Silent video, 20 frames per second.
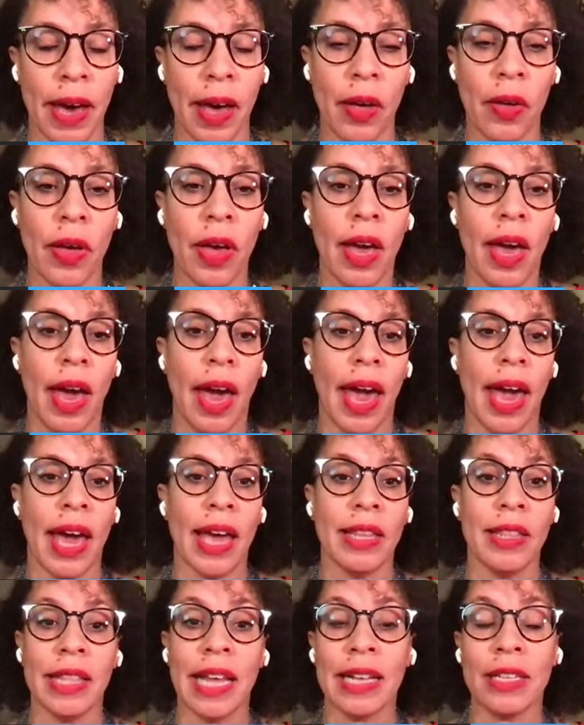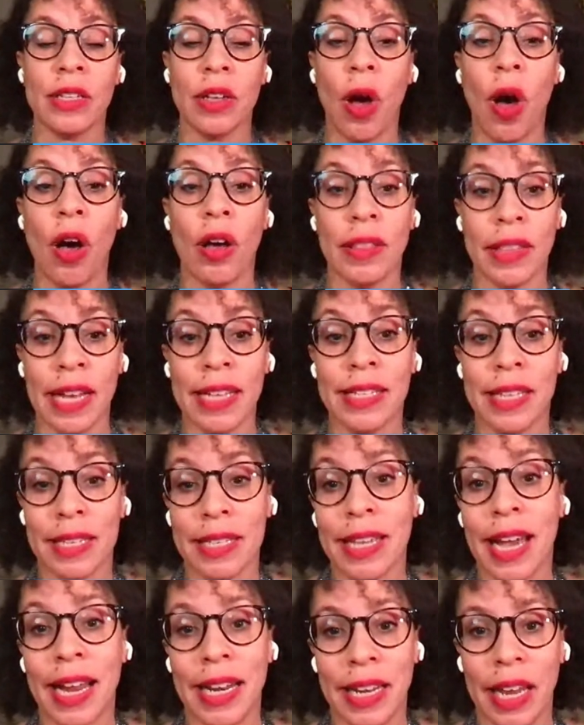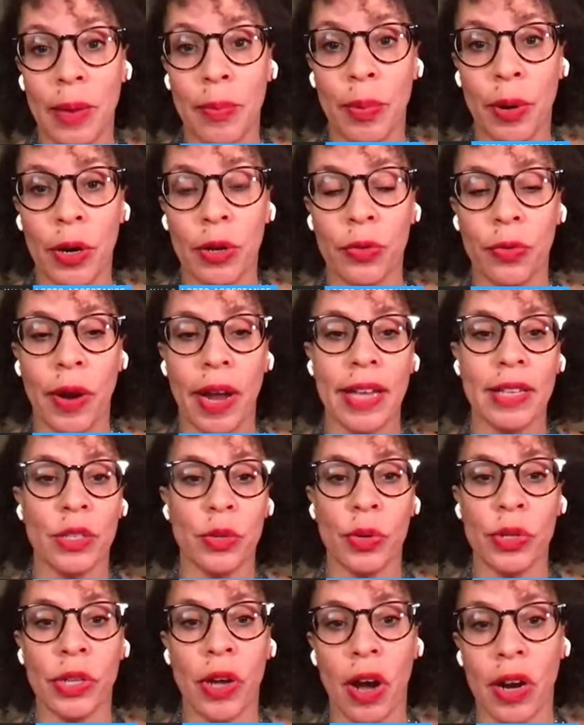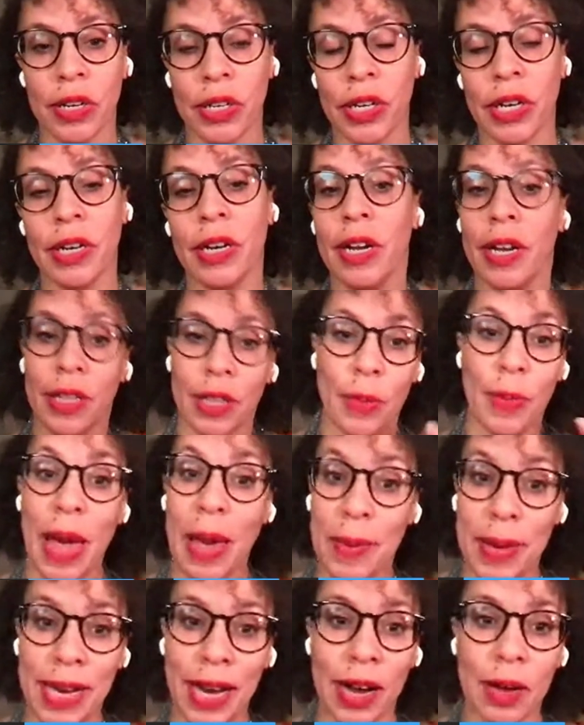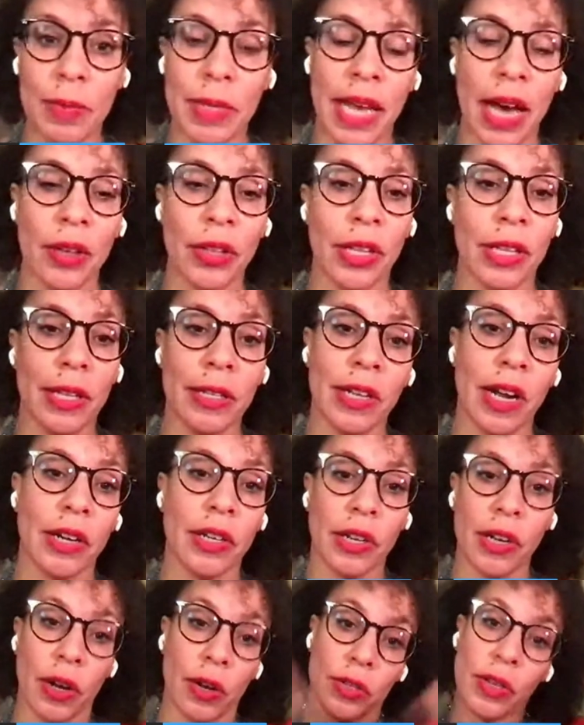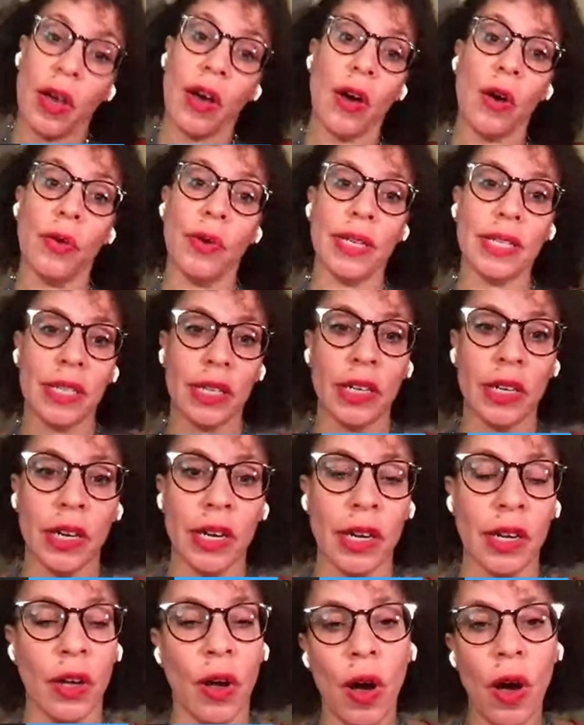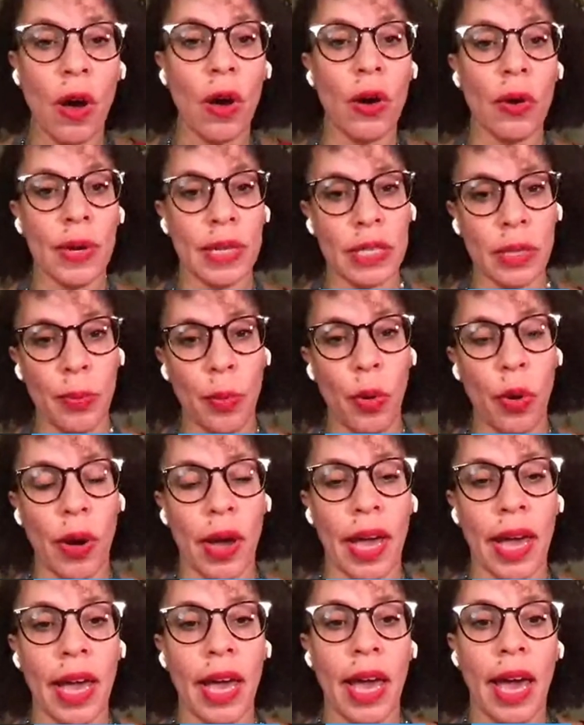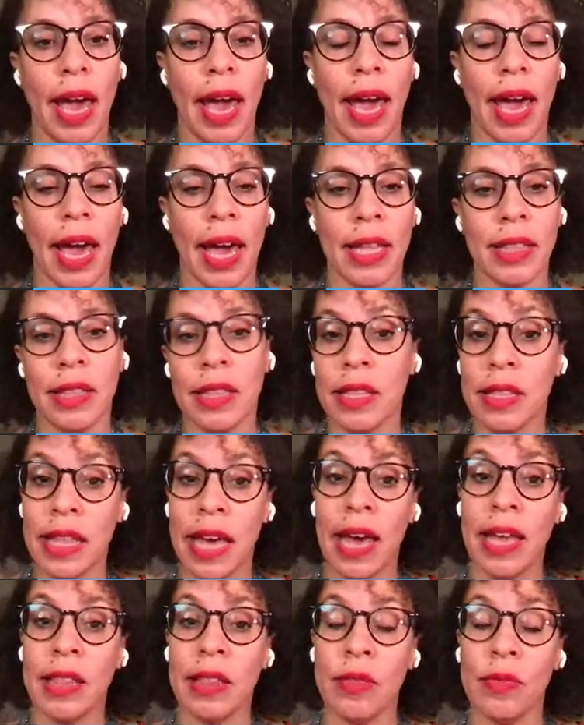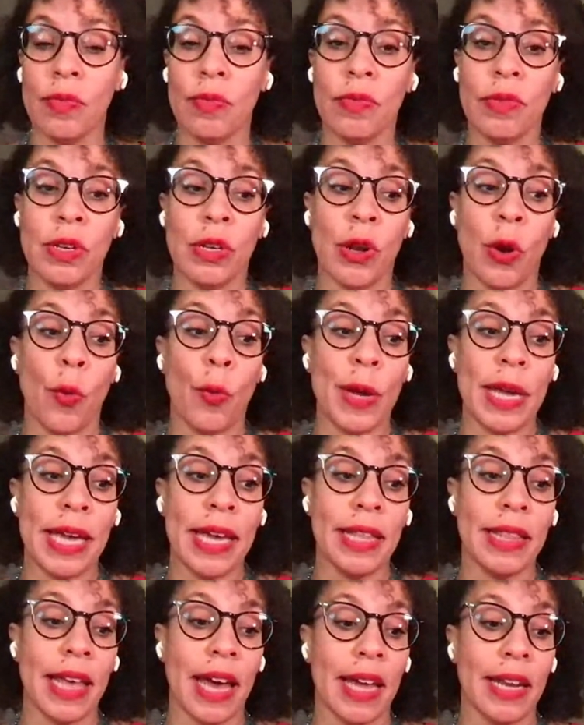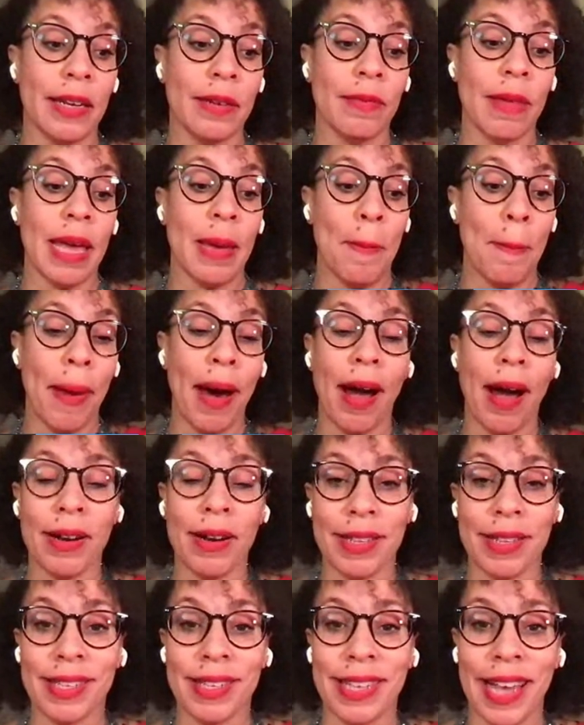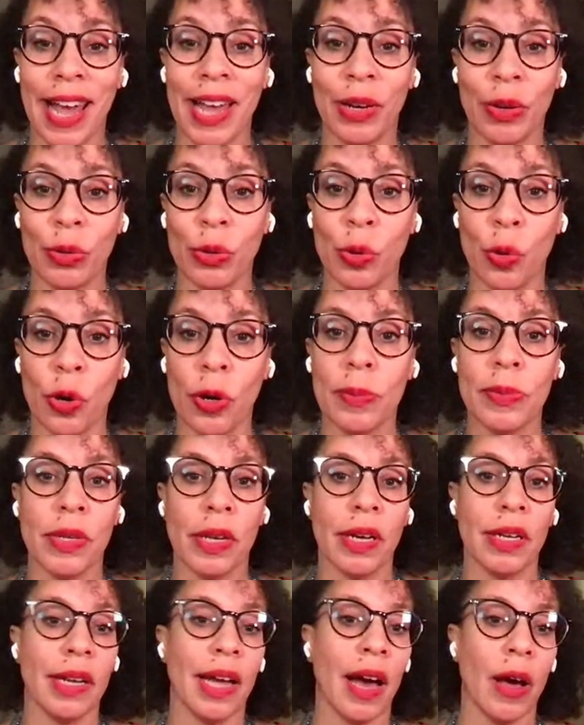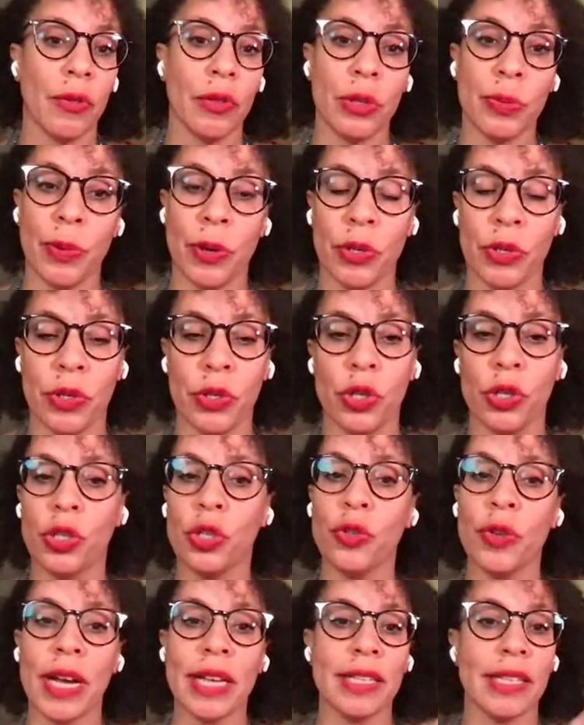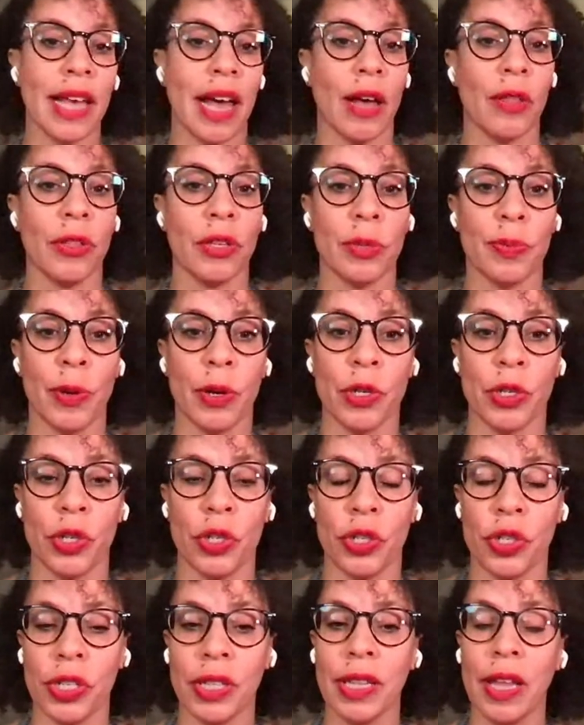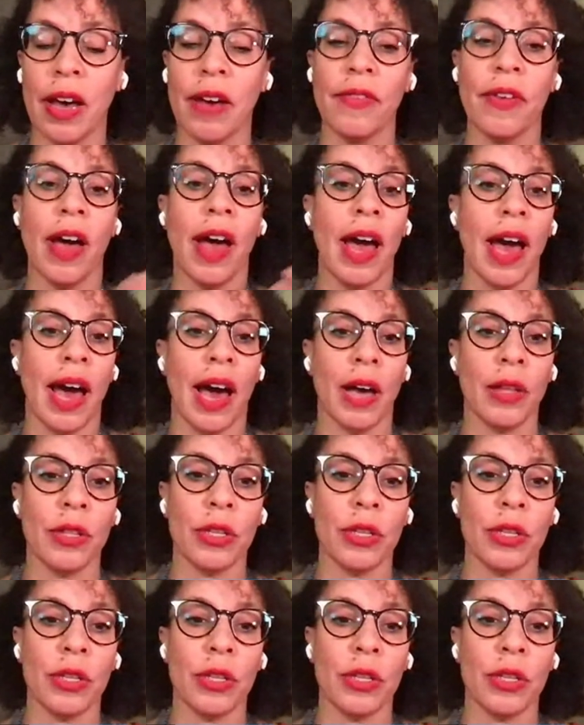female, and that's assigned at birth, right? So the baby comes out, and the doctor goes, oh, it's a girl, oh, it's a boy. And then, you know, we then impart societal norms on how this person should dress, how this person should love,